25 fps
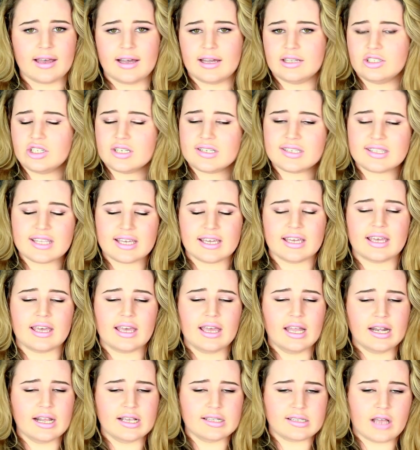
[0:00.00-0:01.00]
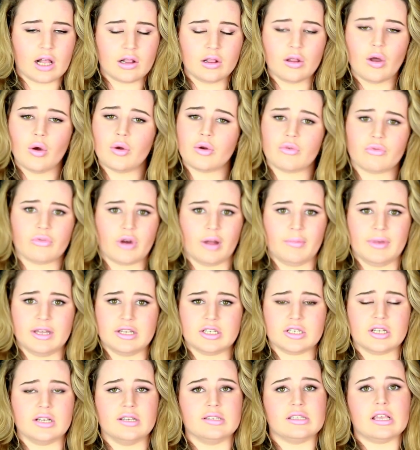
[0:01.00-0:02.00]
I just think it is a load of
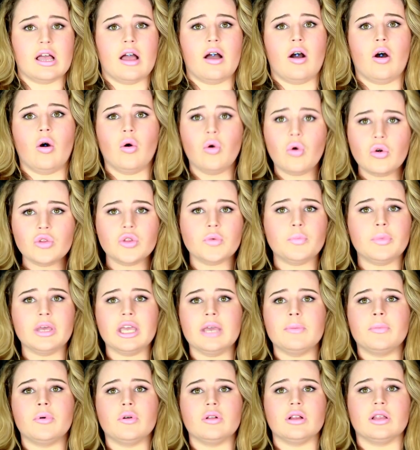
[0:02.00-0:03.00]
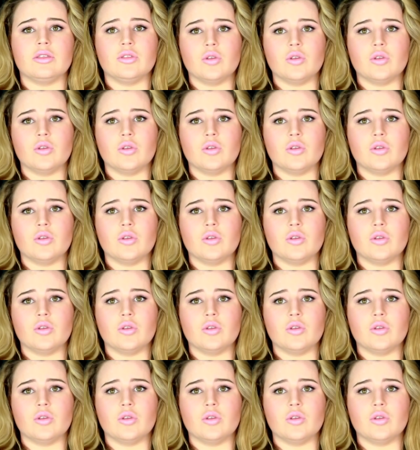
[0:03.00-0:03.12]
rubbish because all the people